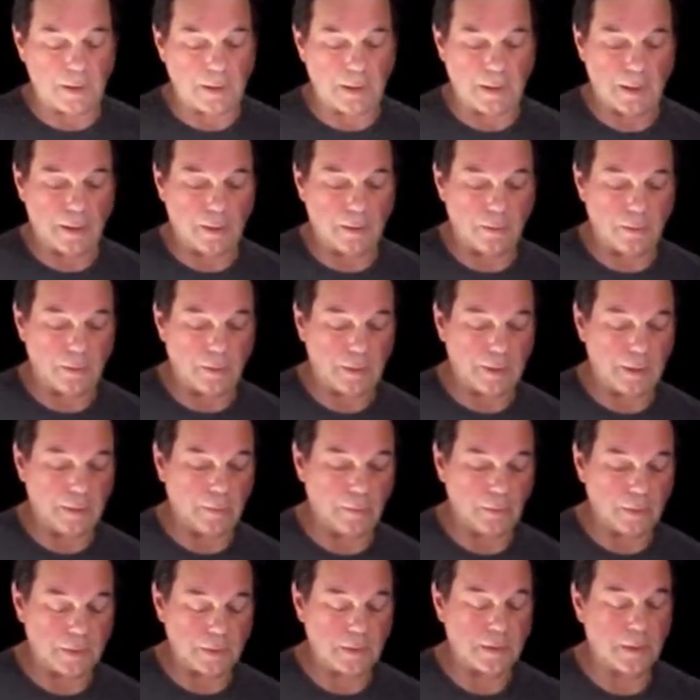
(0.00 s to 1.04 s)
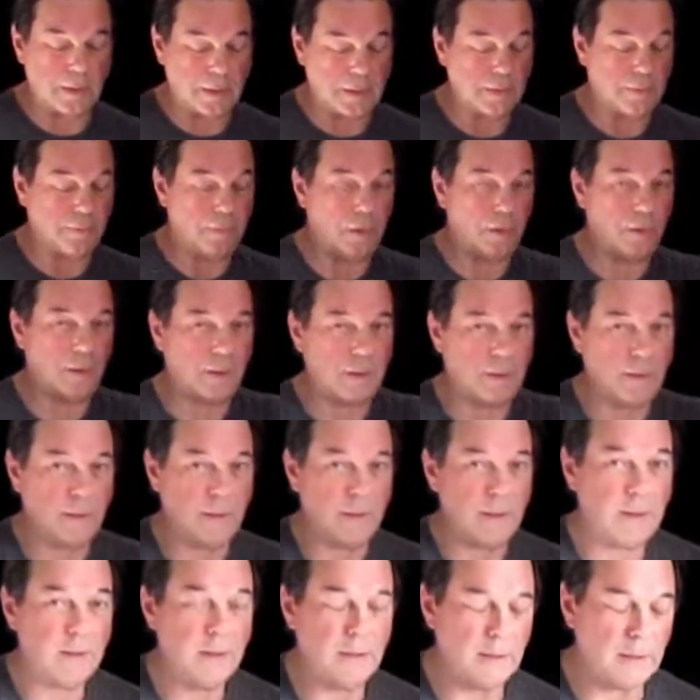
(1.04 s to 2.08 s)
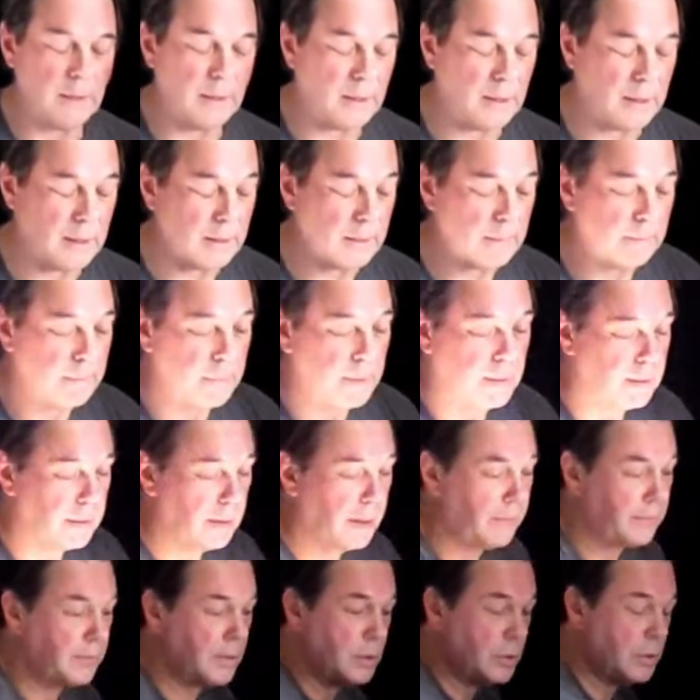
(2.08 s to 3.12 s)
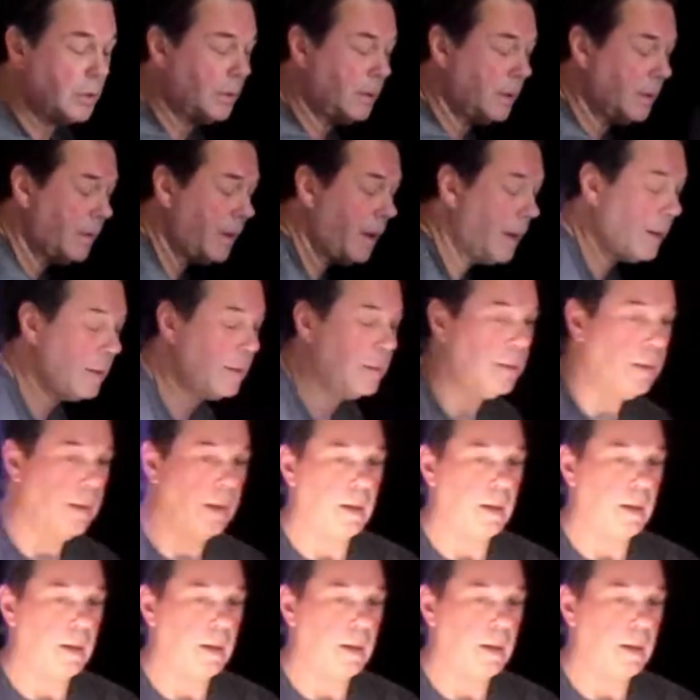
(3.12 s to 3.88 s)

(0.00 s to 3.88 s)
You know, it's very good. He'll have to show you that.